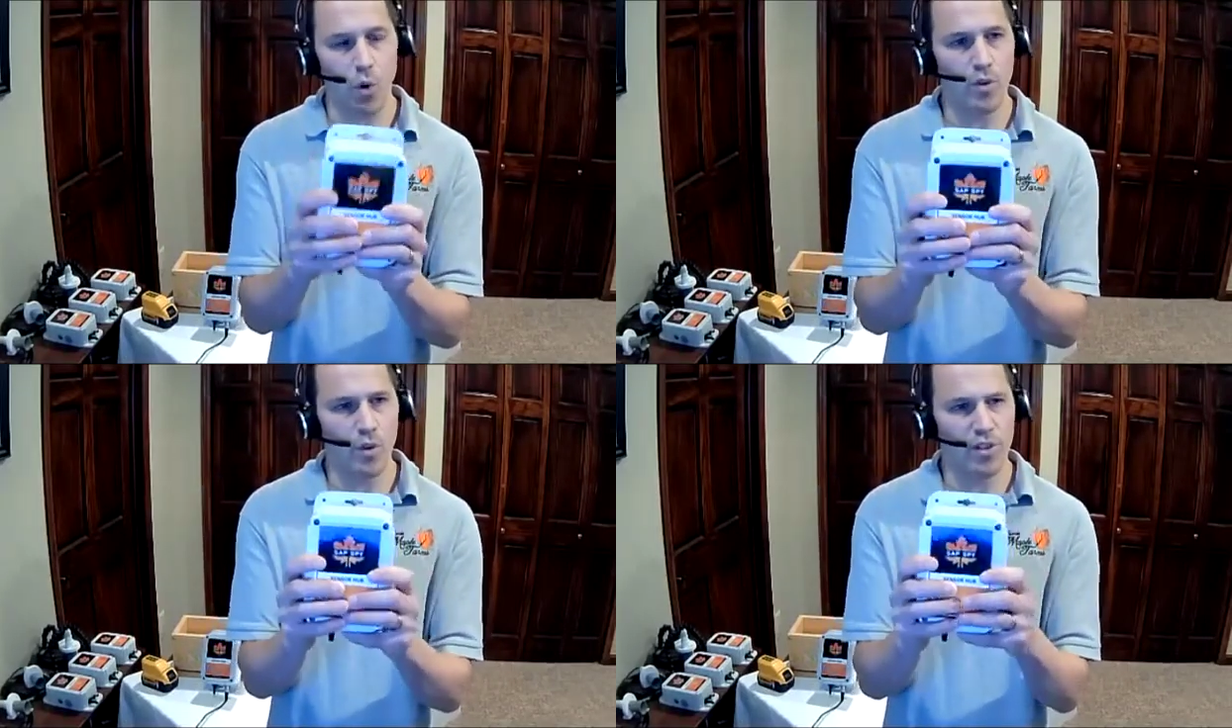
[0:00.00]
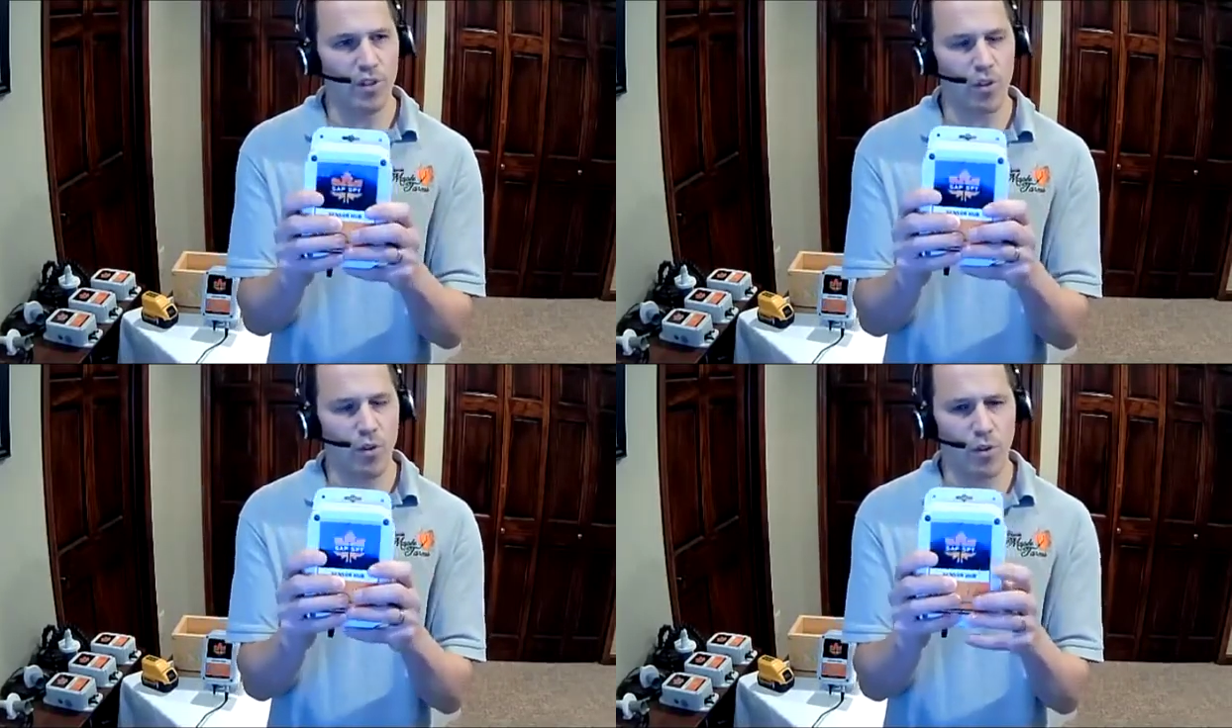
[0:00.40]

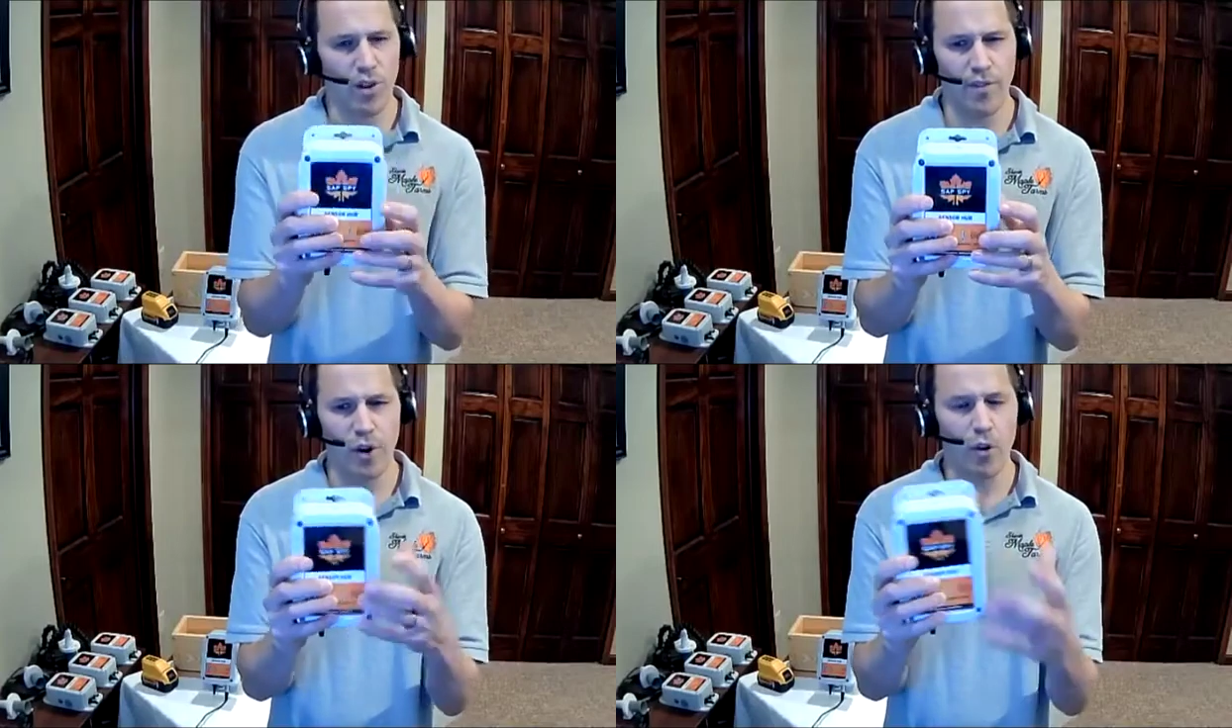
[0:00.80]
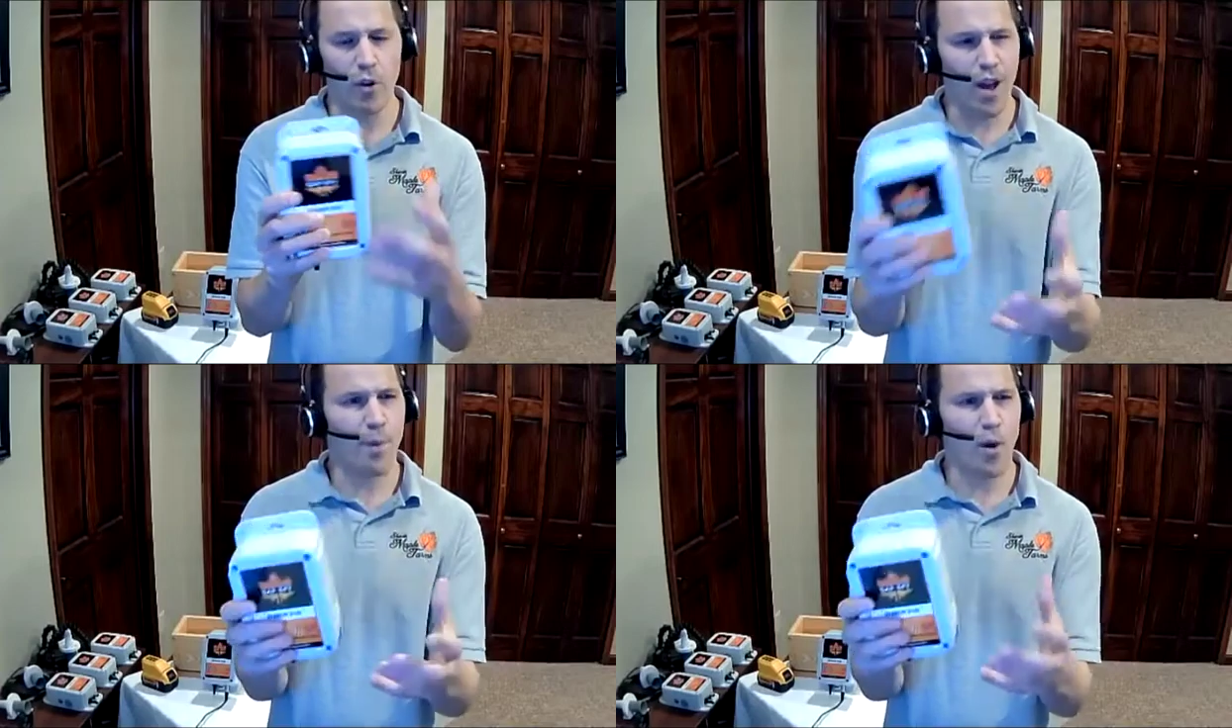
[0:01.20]
So if you don't
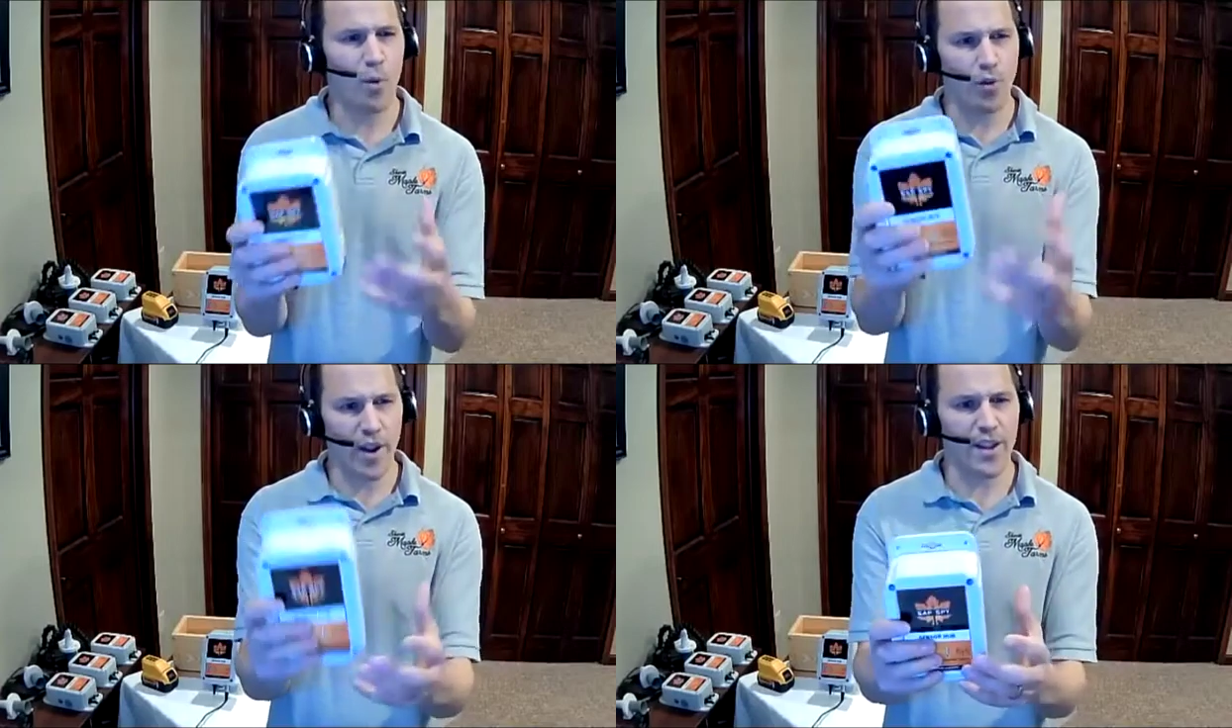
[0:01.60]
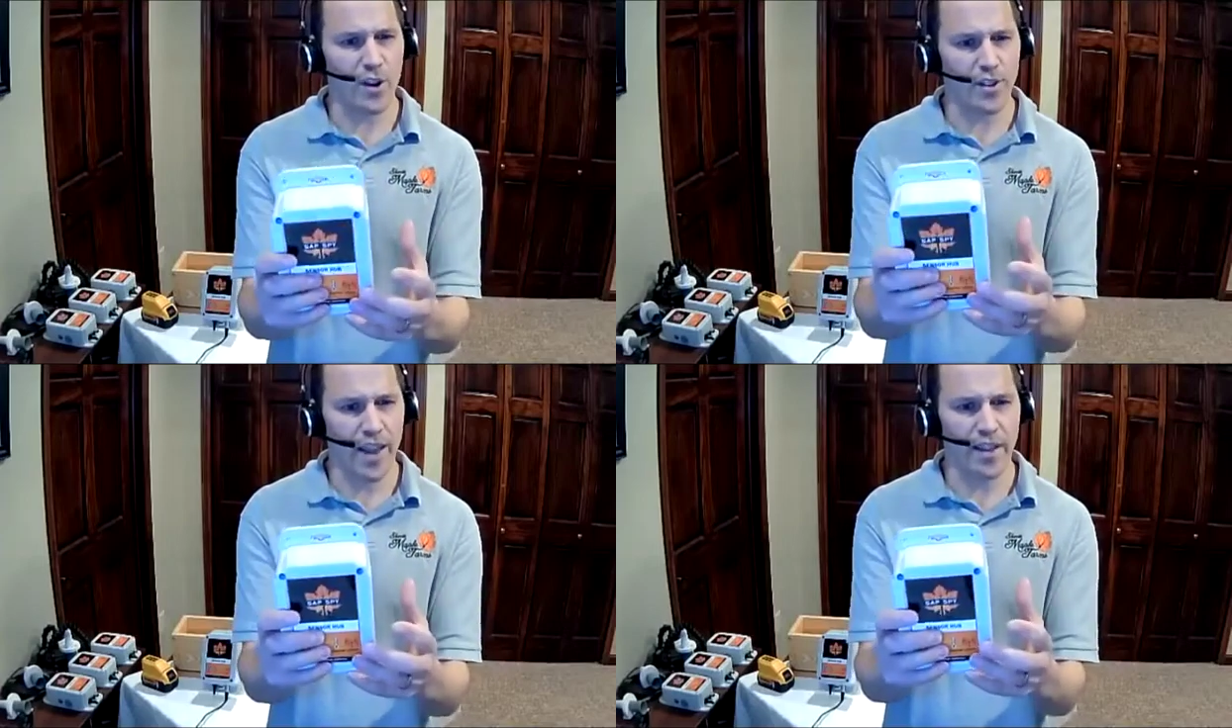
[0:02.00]
have power right at your
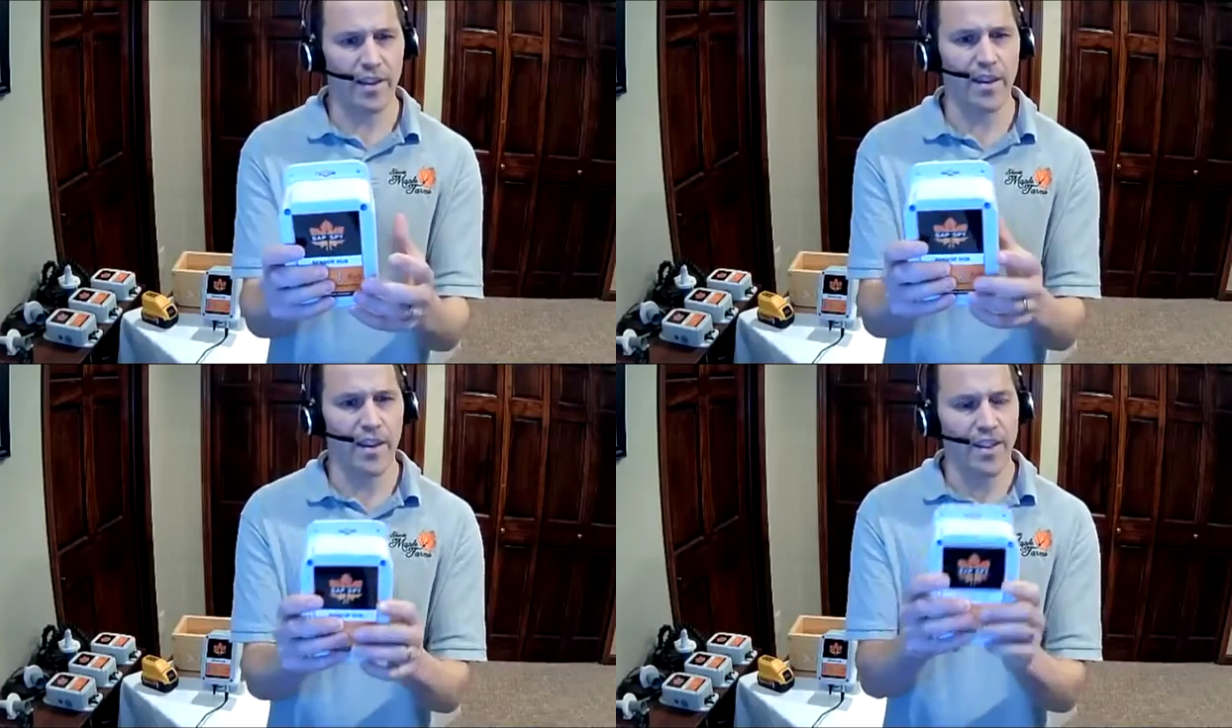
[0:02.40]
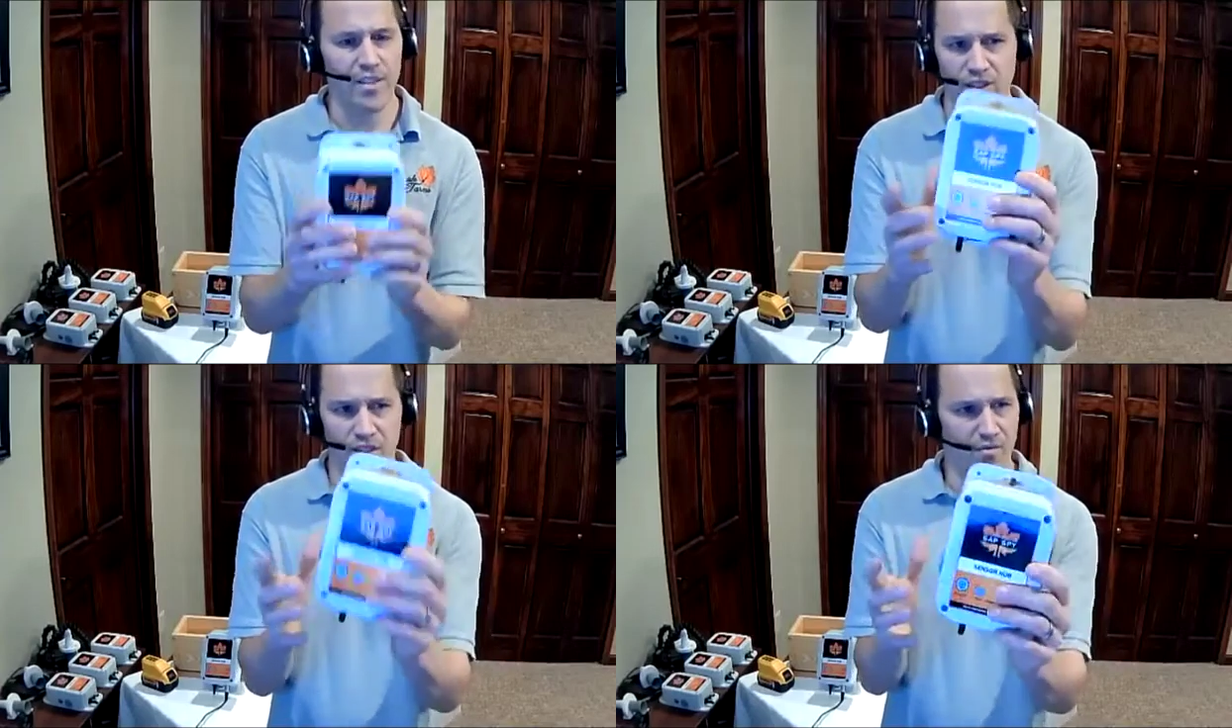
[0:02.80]
tank,
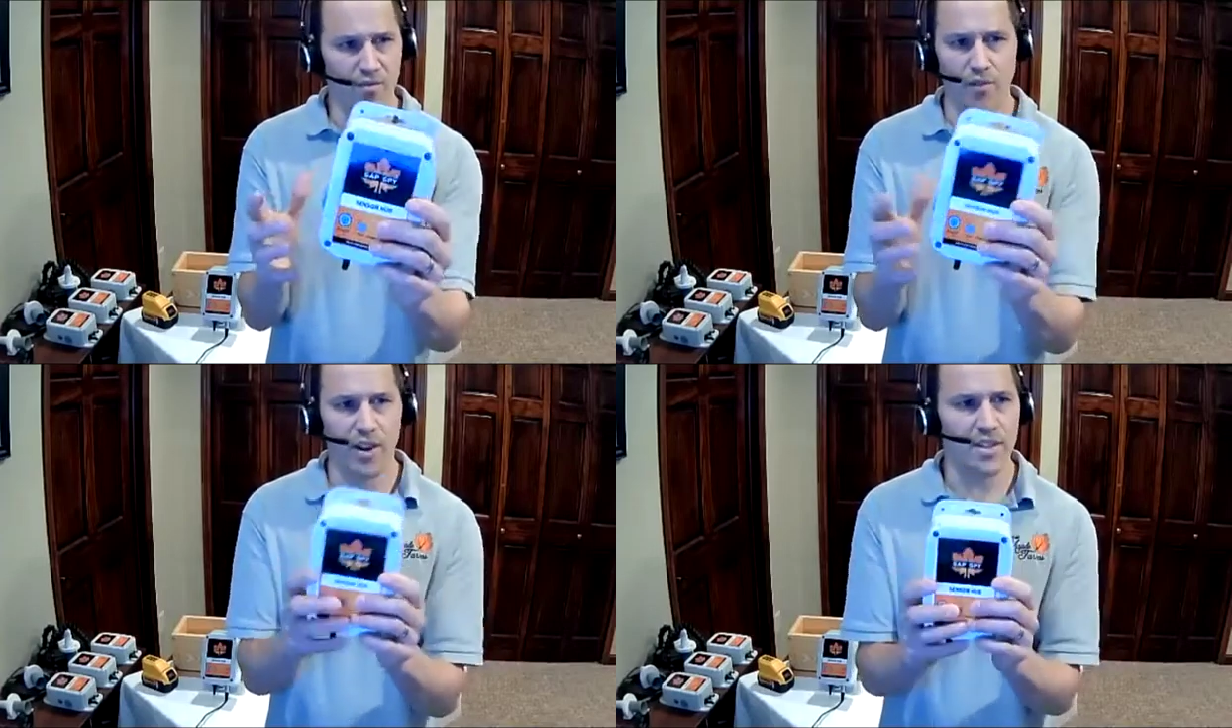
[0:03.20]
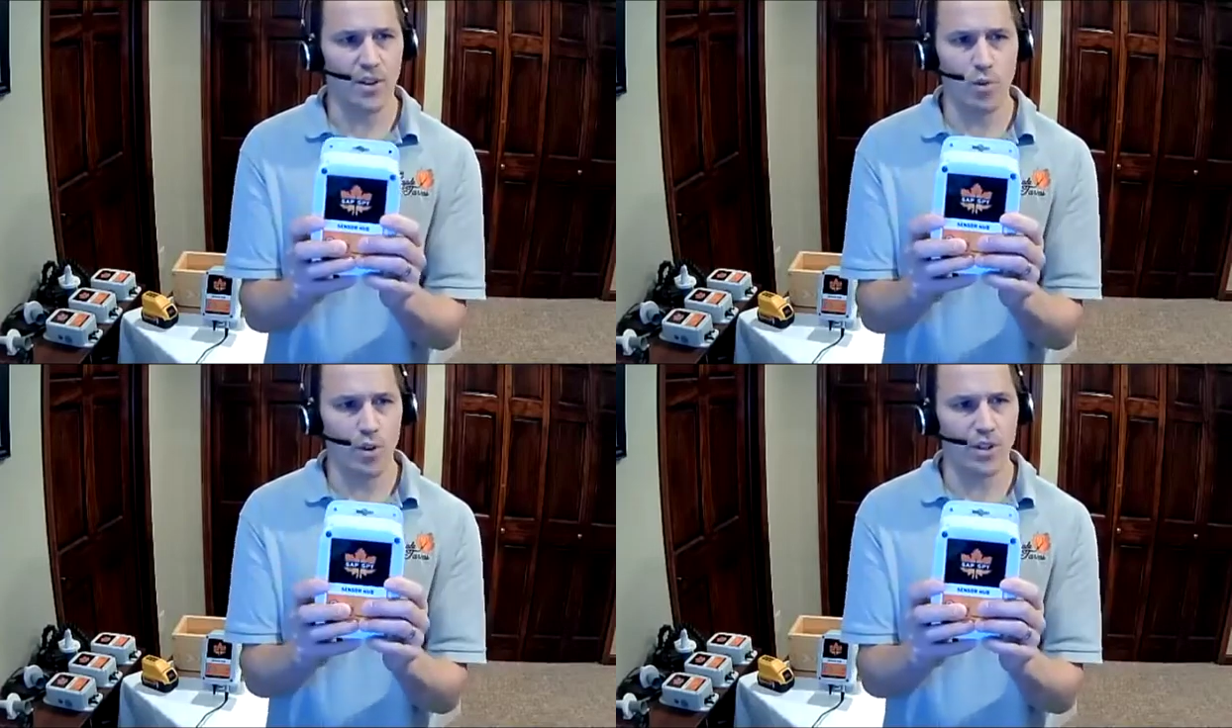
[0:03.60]
this device
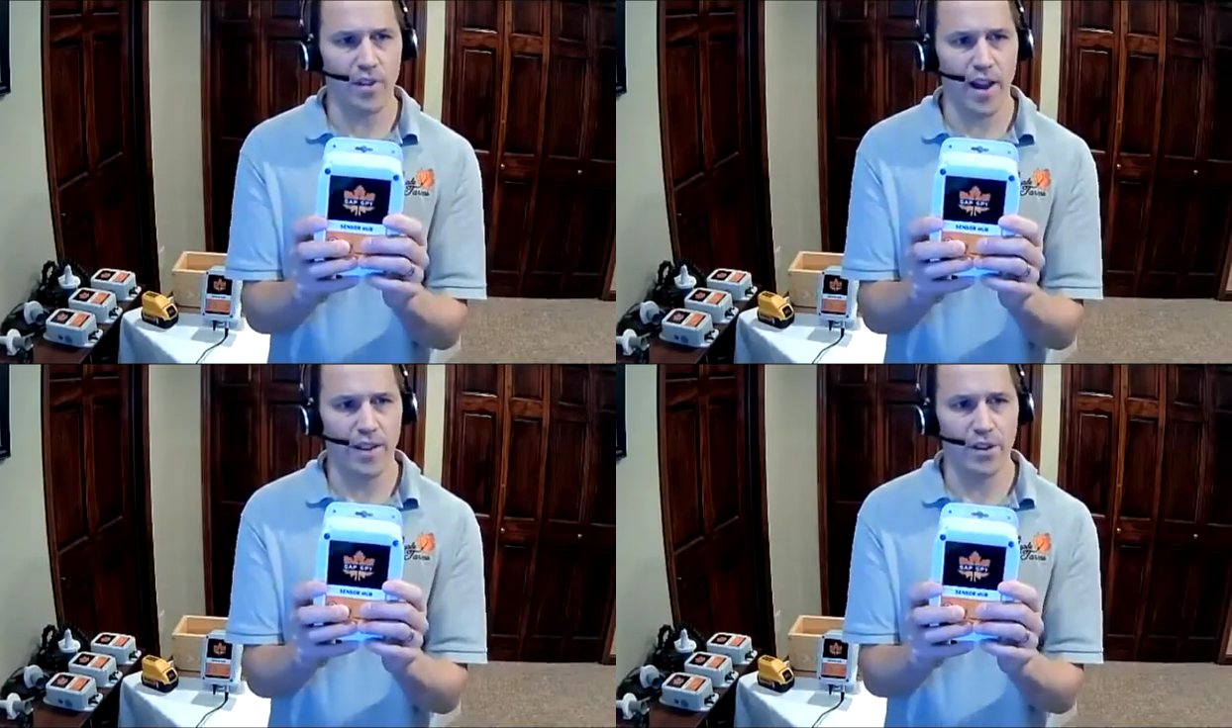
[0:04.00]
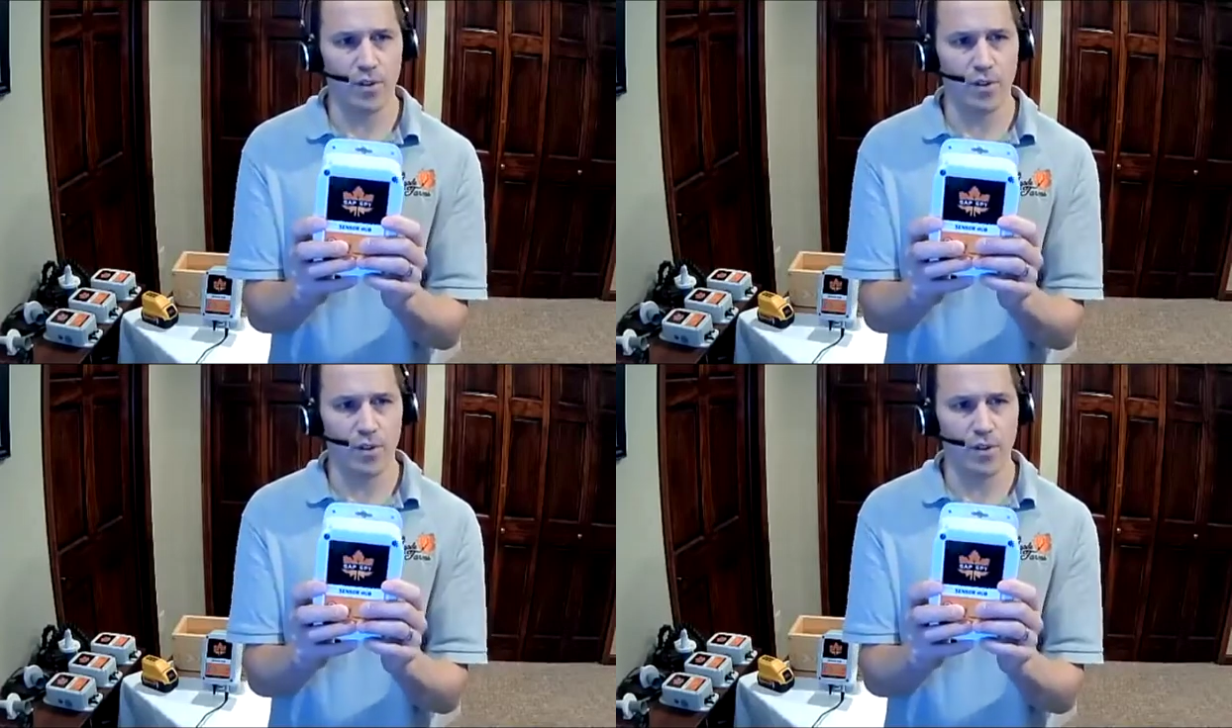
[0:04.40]
still works fine.